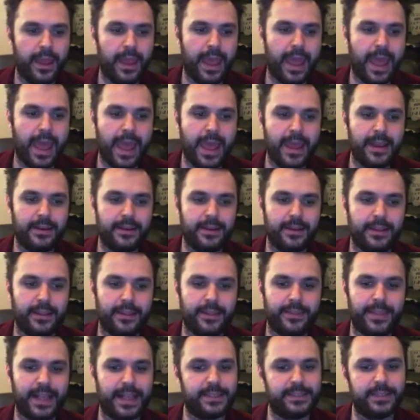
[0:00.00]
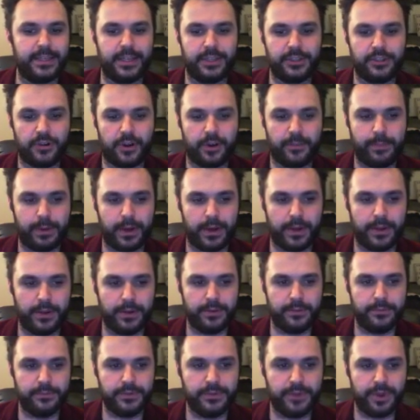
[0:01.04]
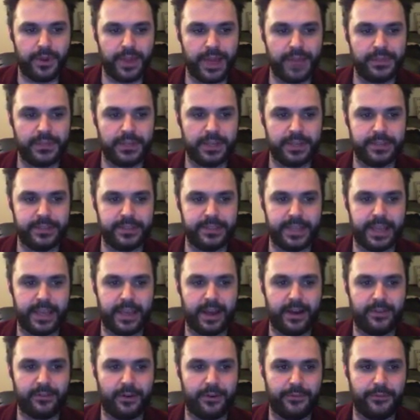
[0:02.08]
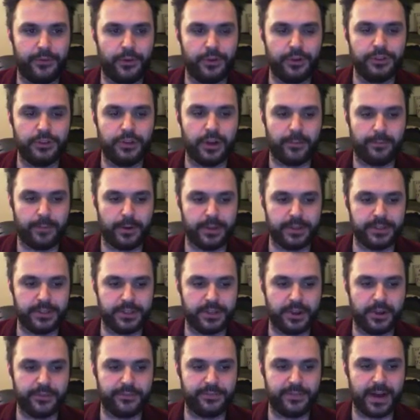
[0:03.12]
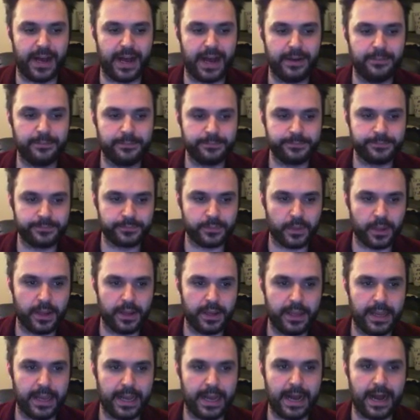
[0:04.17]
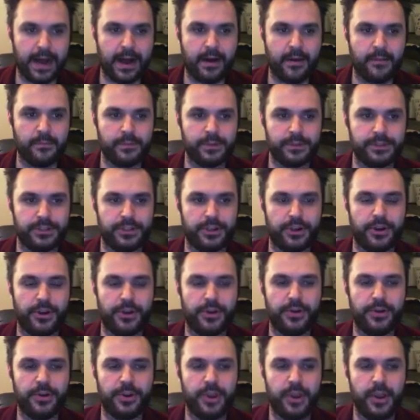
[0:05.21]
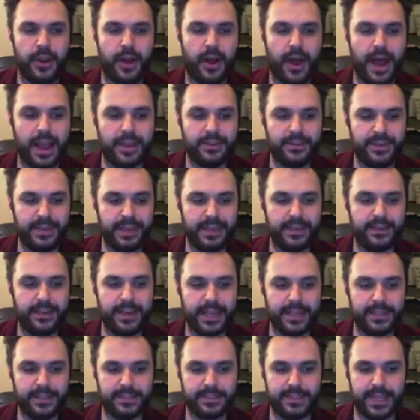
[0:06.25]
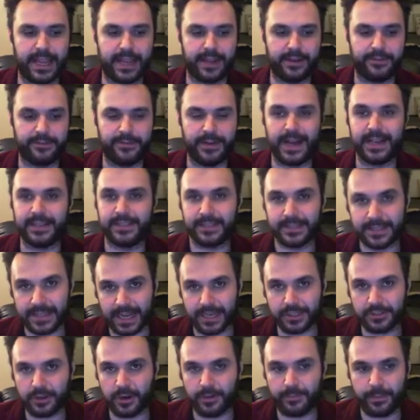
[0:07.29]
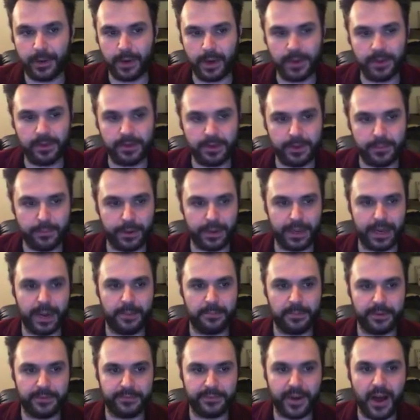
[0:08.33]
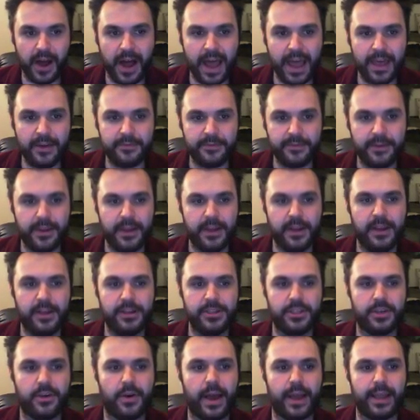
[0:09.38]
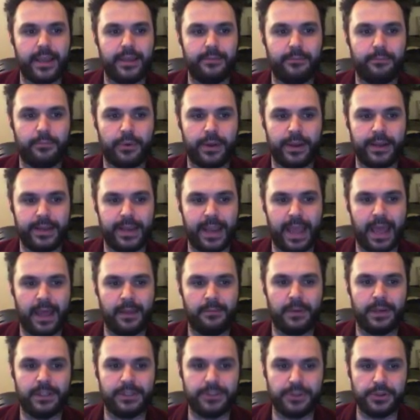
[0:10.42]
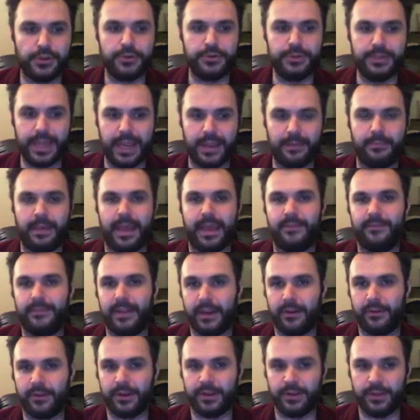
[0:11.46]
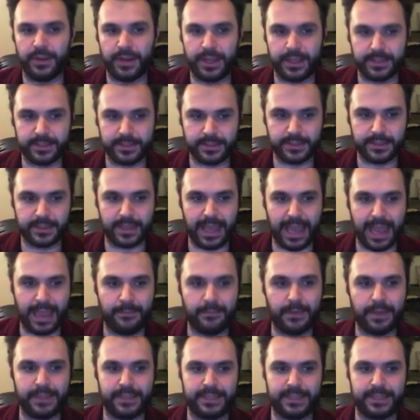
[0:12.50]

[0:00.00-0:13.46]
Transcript: And that's in a drop pod. So as you can see, I've got 4 drop pods so far. So I did need to take a fast attack drop pod to bring it up to 5. So I can bring down my 2 10-man veteran units and my